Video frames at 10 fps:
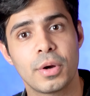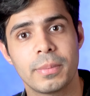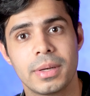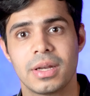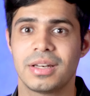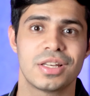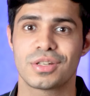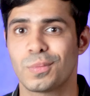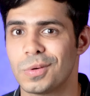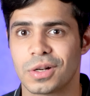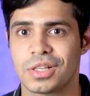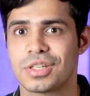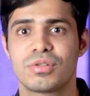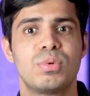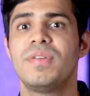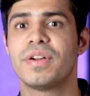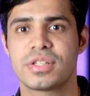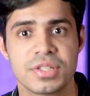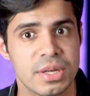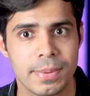appointment, it doesn't work. It just
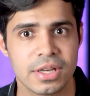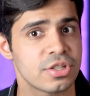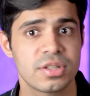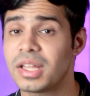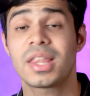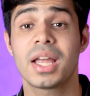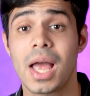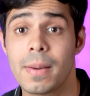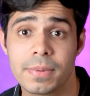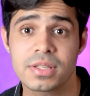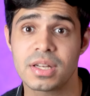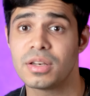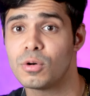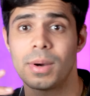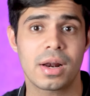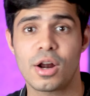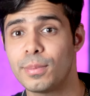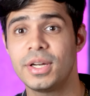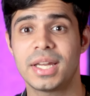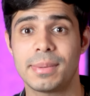refreshes the page. Nothing happens, and no matter how
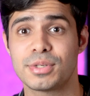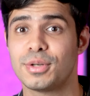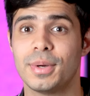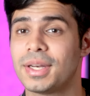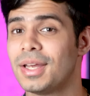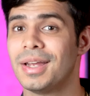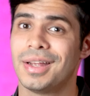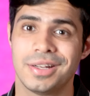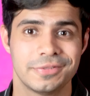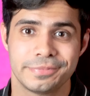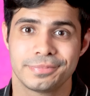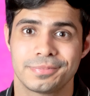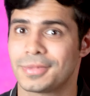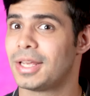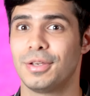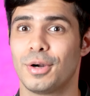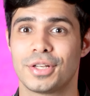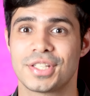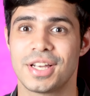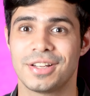many times you do it, you're
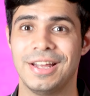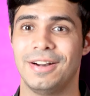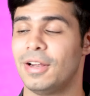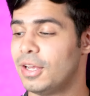just stuck there.